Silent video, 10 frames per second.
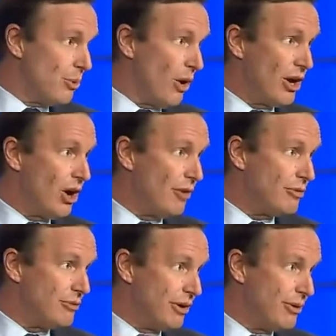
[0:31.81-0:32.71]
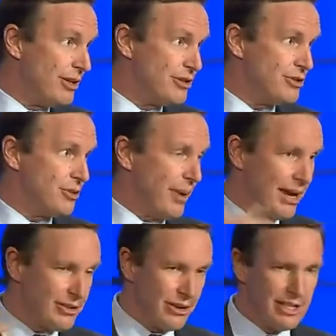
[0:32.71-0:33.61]
running off to fundraisers or
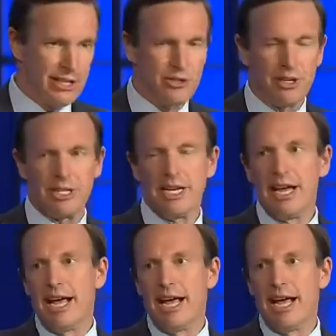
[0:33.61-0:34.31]
back to our districts.